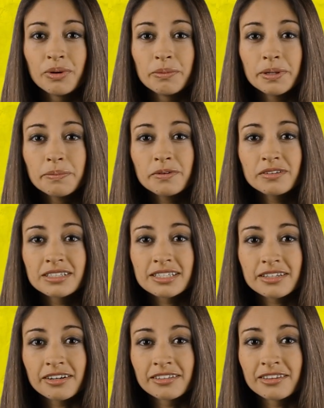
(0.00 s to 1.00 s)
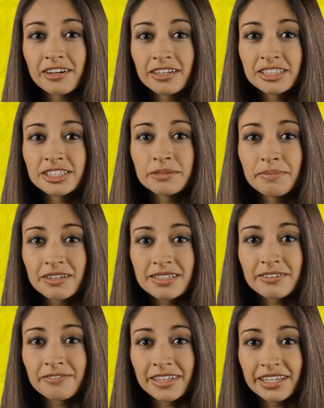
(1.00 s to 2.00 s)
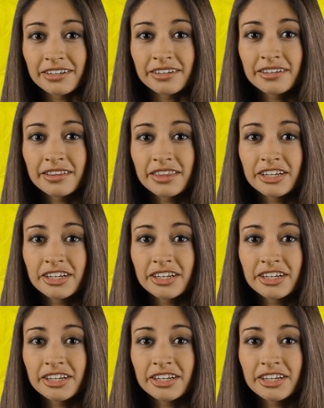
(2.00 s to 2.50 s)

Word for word: When people discard large amounts of litter,